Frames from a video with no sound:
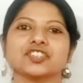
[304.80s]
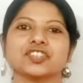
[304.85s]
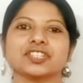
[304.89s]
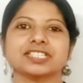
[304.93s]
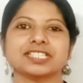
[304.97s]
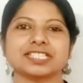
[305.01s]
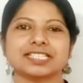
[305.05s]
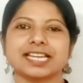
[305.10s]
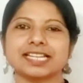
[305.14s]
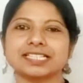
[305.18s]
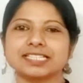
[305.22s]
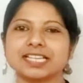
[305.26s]

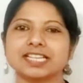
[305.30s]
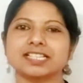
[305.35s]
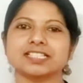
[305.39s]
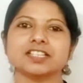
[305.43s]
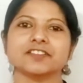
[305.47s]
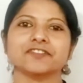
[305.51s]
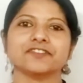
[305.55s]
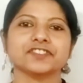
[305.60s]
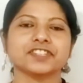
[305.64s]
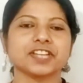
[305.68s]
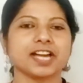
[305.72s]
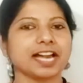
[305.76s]
settings
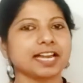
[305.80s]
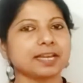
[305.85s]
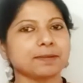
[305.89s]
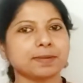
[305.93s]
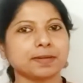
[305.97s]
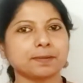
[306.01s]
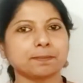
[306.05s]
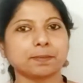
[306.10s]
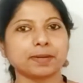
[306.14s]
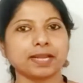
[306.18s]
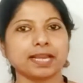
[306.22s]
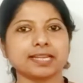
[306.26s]
of time and
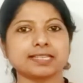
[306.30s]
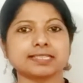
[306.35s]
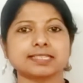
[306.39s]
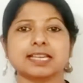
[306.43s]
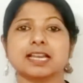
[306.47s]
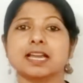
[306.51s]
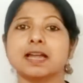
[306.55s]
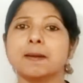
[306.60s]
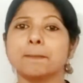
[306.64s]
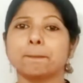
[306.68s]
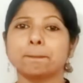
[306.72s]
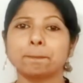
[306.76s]

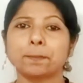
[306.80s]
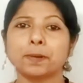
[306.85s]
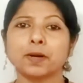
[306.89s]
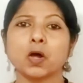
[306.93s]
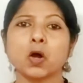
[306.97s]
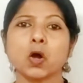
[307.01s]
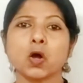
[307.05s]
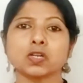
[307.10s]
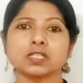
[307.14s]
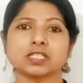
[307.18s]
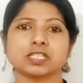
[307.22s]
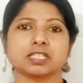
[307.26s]
place,
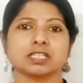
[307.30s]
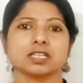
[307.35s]
plot,